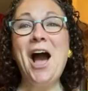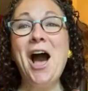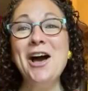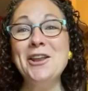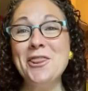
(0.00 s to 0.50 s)

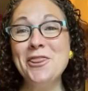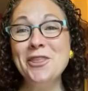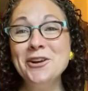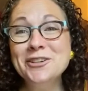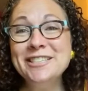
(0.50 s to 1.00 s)
On
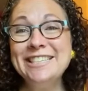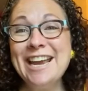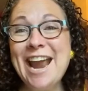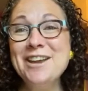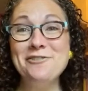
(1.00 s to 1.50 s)

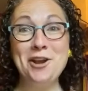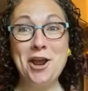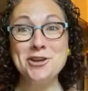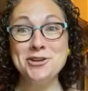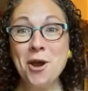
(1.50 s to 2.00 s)
Thursday, you're going
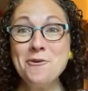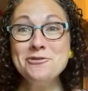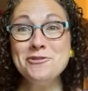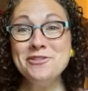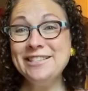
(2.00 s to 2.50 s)
to go
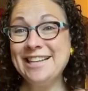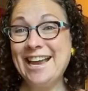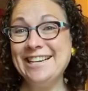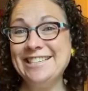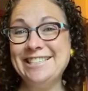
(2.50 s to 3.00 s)
through the
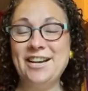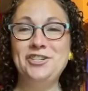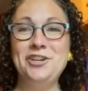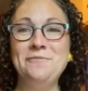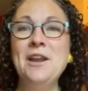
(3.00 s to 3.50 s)
science
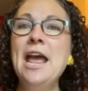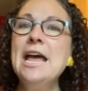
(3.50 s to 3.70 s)
section.